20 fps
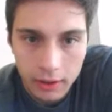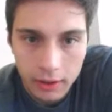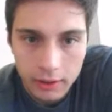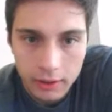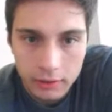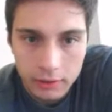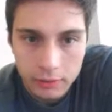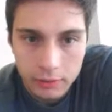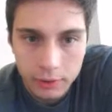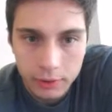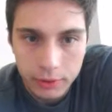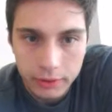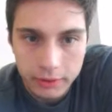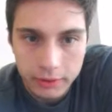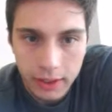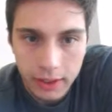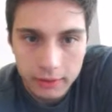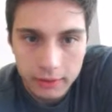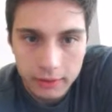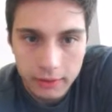And
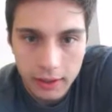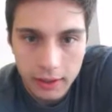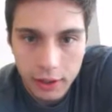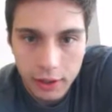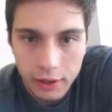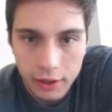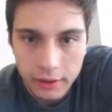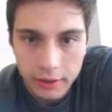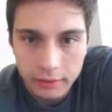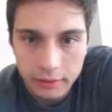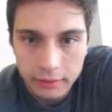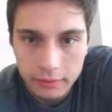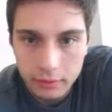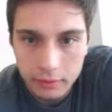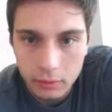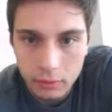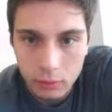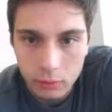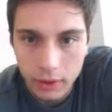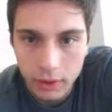retained
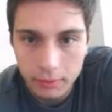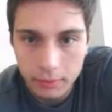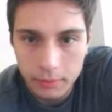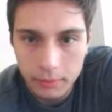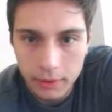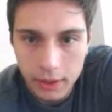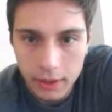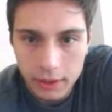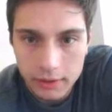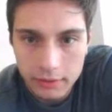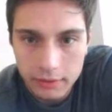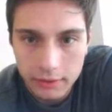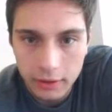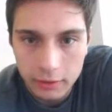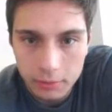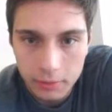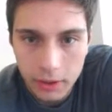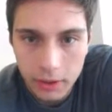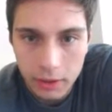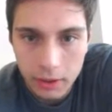earnings, we have
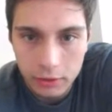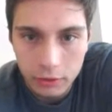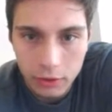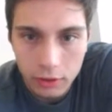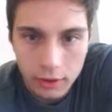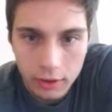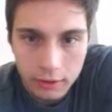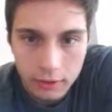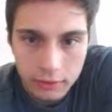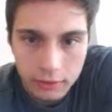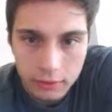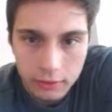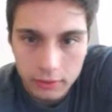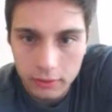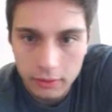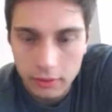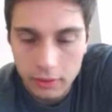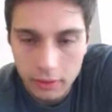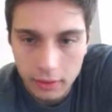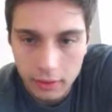$96 million.
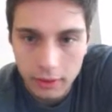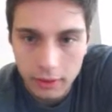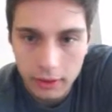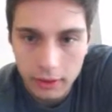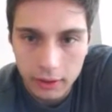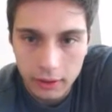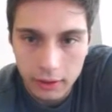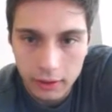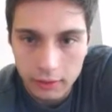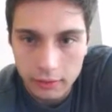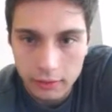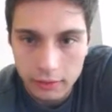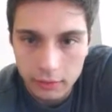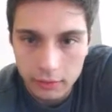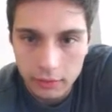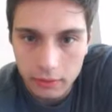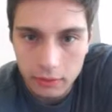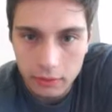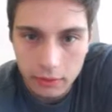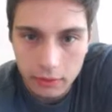
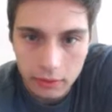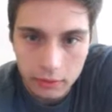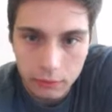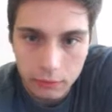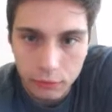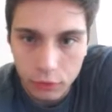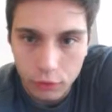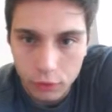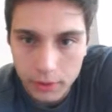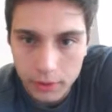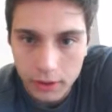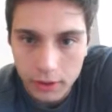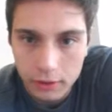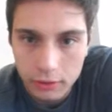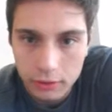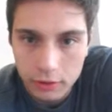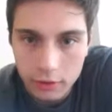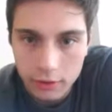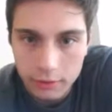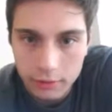It's $4
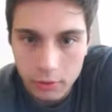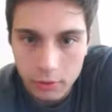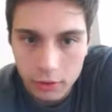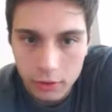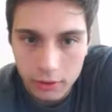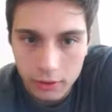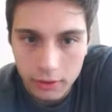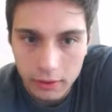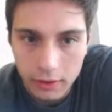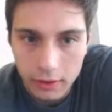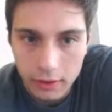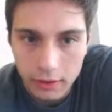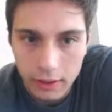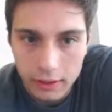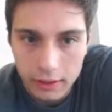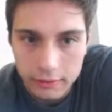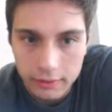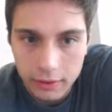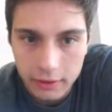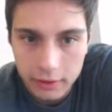million more than
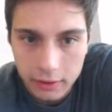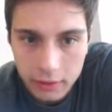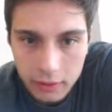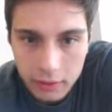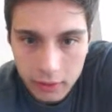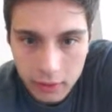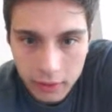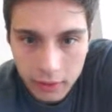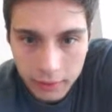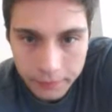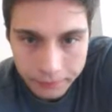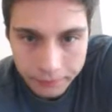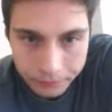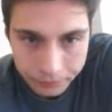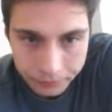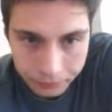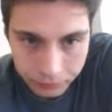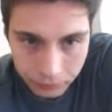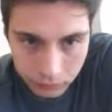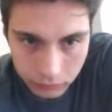last year.
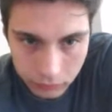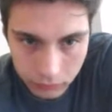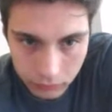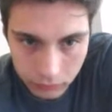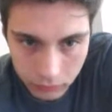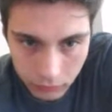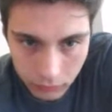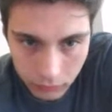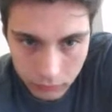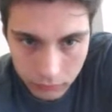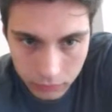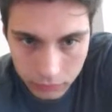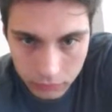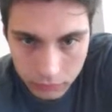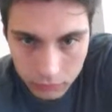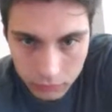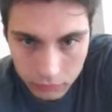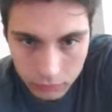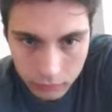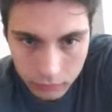
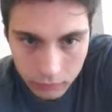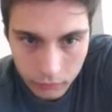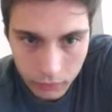We